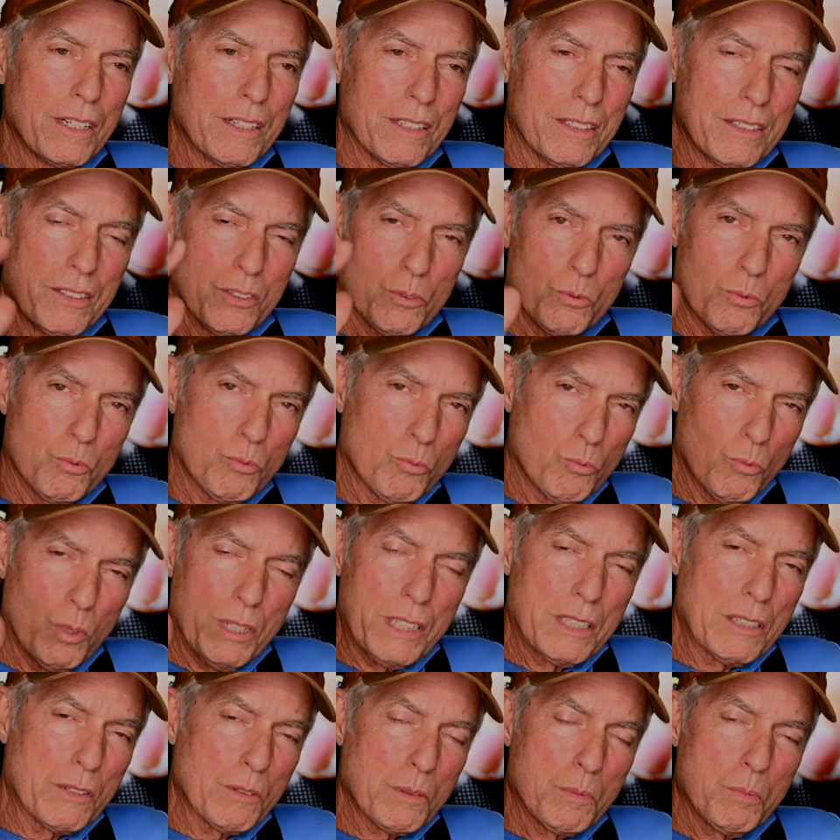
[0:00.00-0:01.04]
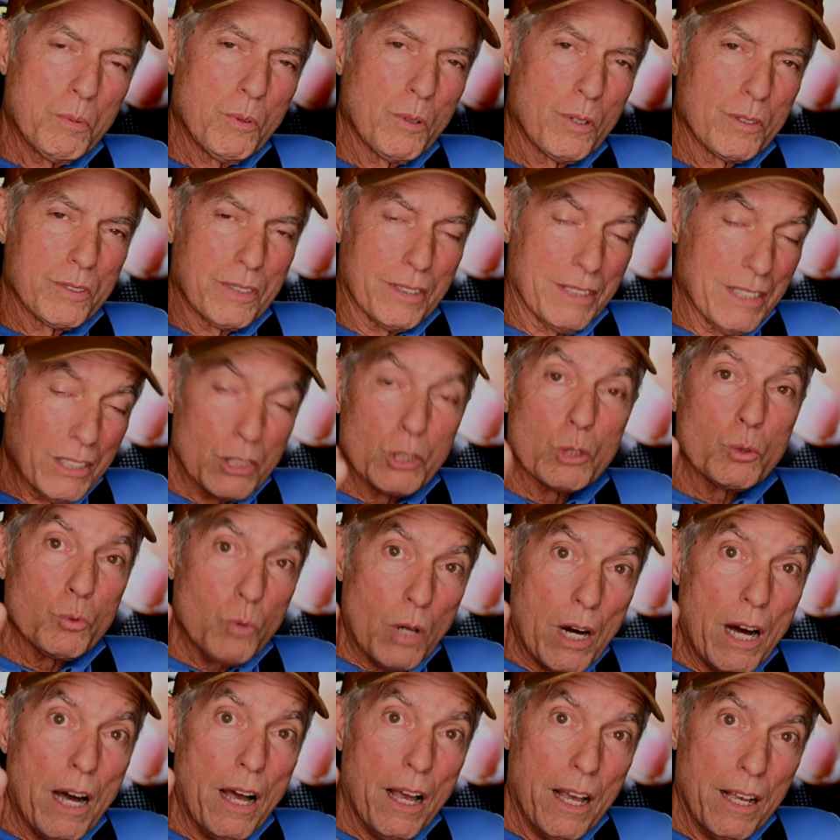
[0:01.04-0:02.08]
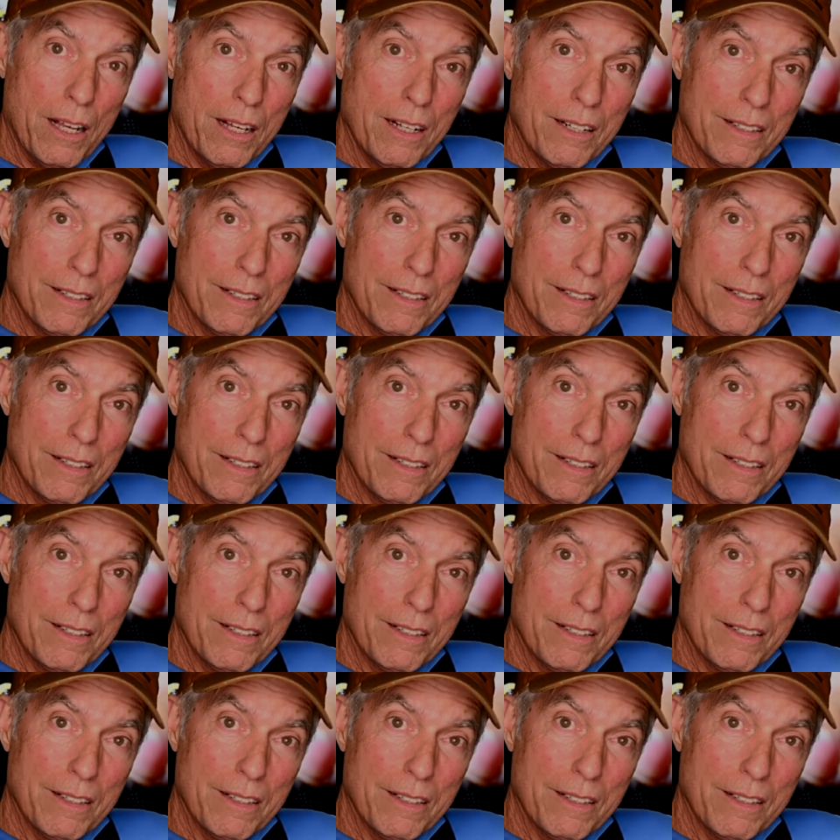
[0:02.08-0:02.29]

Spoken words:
these weekly reports, and this is why.